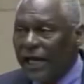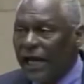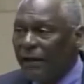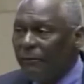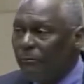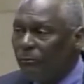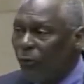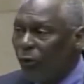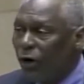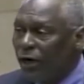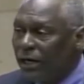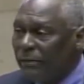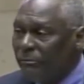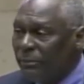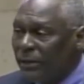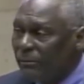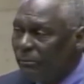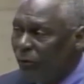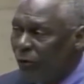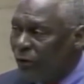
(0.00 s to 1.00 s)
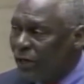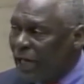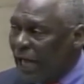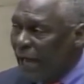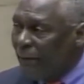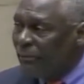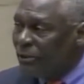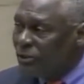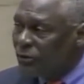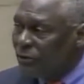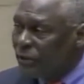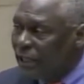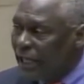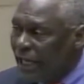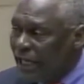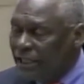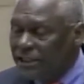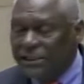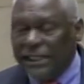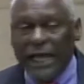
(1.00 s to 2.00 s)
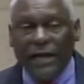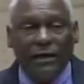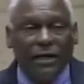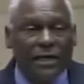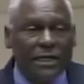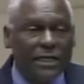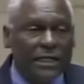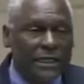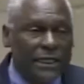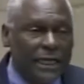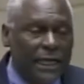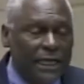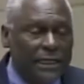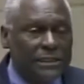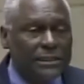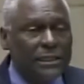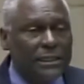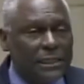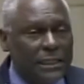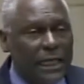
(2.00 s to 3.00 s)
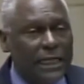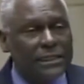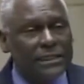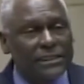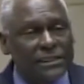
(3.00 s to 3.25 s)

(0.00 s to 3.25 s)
And I'd be more than happy to engage in that